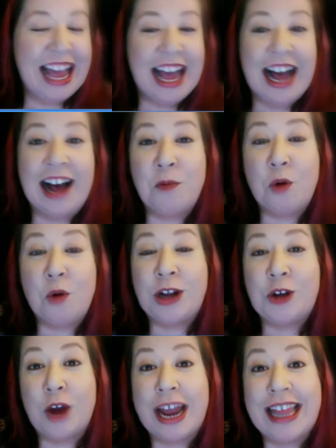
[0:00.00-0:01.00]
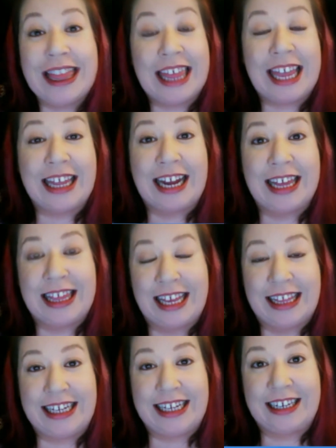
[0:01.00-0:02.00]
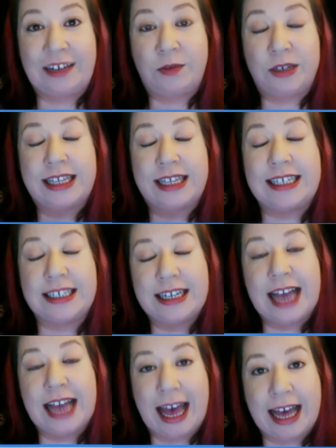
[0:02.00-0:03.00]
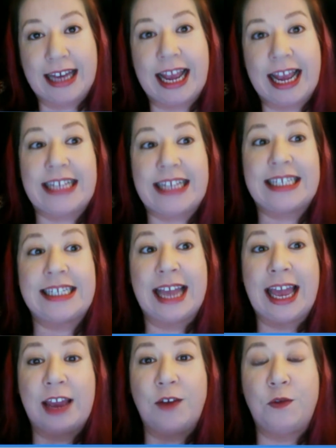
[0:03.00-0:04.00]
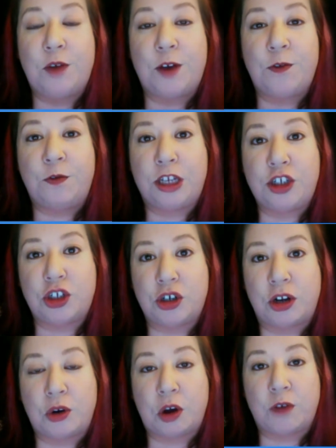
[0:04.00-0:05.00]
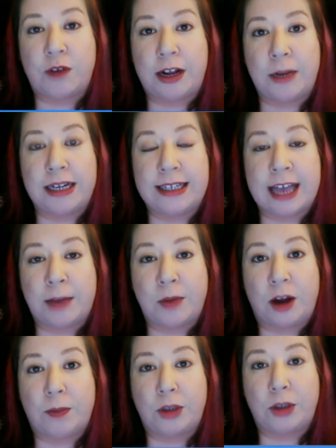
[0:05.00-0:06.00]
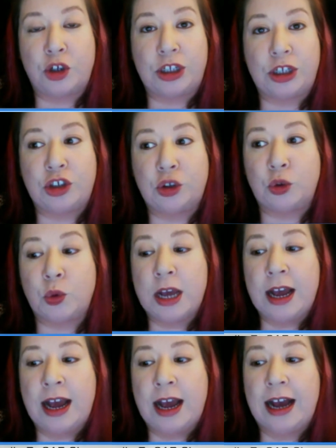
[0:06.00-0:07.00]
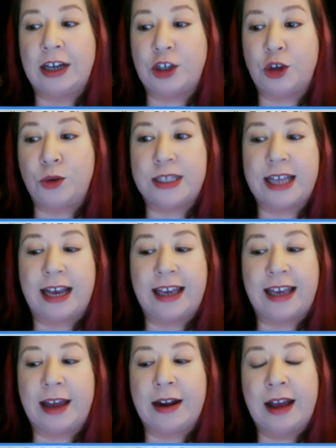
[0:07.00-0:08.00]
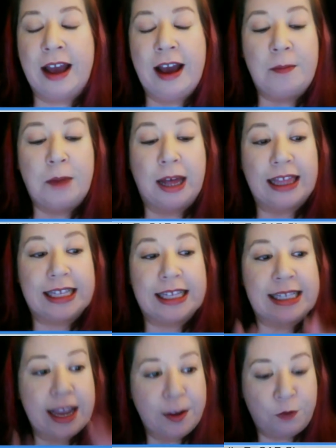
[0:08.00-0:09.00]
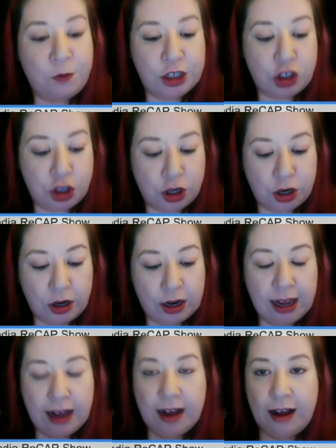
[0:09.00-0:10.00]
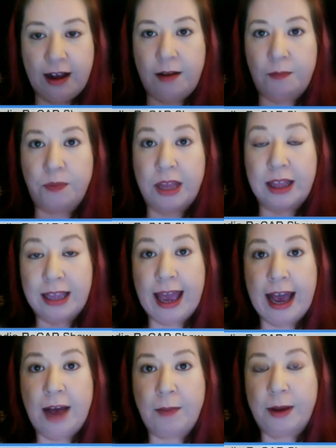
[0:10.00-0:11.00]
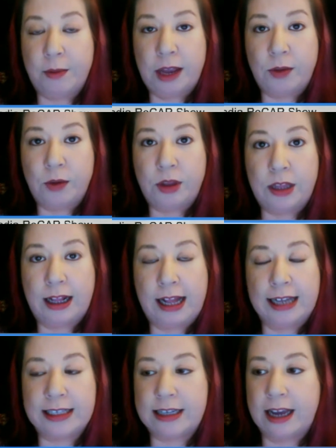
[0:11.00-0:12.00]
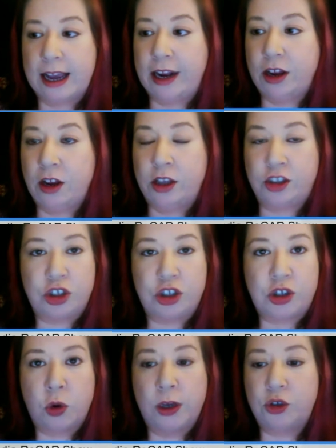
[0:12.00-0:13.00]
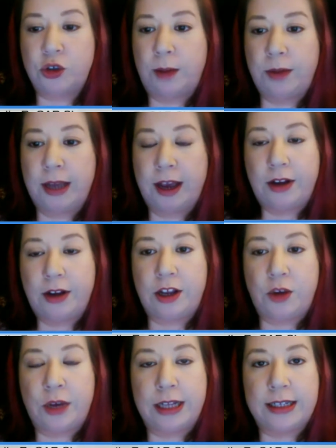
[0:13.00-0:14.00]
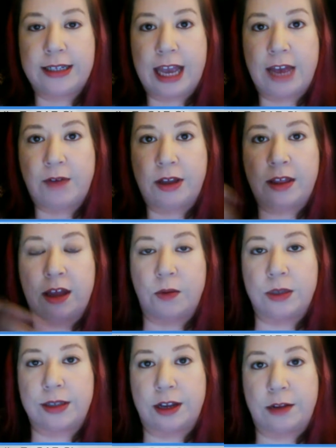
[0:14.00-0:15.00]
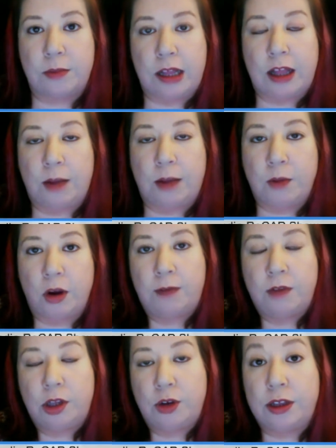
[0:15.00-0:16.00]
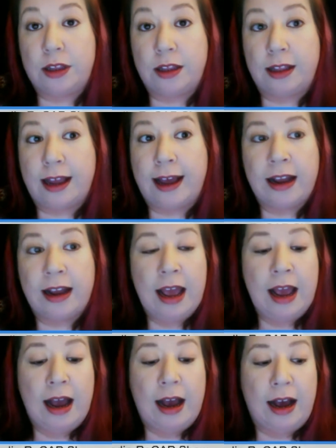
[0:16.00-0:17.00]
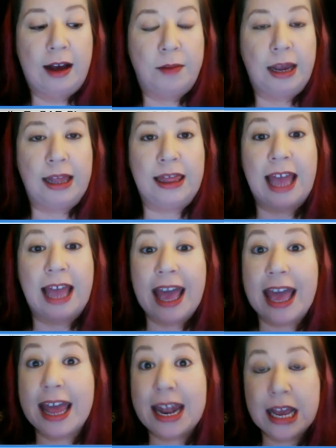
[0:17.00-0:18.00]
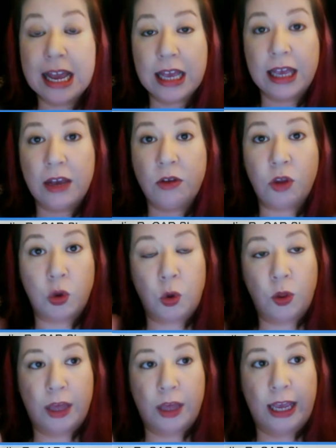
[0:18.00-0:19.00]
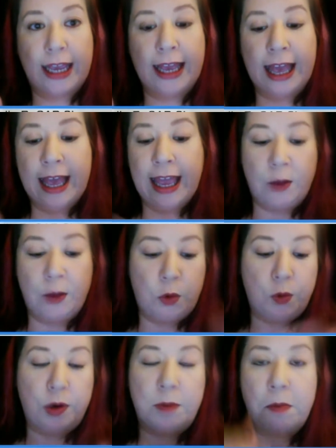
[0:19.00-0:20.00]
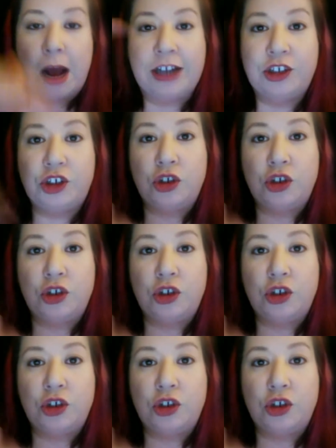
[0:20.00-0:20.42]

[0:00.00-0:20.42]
One great thing that I think they did was they did add a save feature. I don't know if anybody's had an opportunity to use that yet, but the save feature in the app, I played with it last night. It's just a quick drop down and you hit save. I thought it was going to be a lot more convoluted than that. And then the cool thing, it will remind